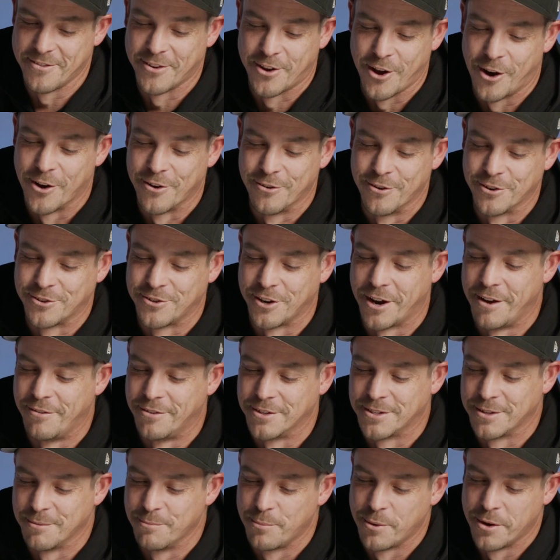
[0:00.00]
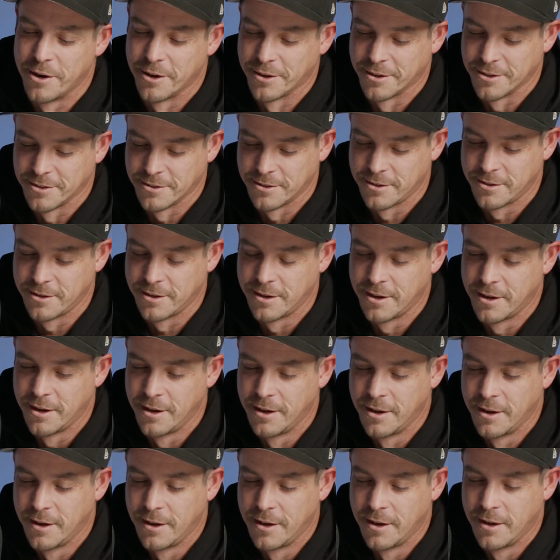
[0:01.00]
golden retrievers and burgers. There you
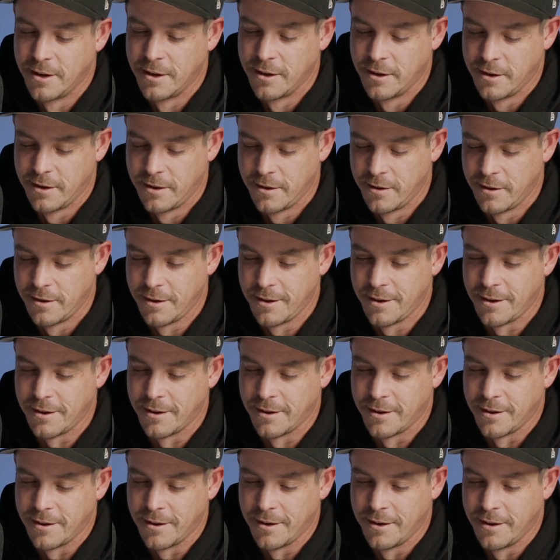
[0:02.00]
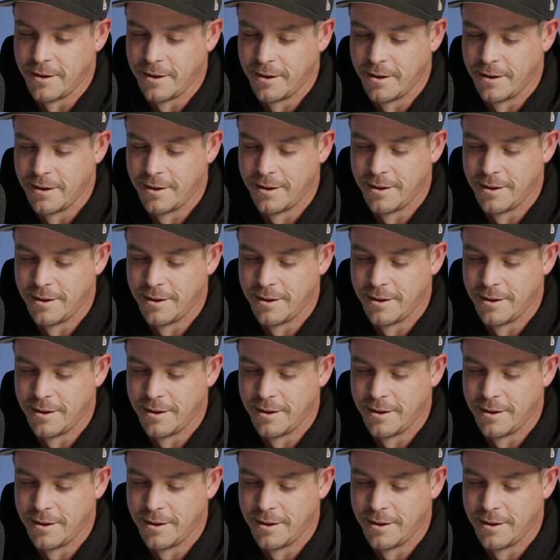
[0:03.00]
go. So with the whole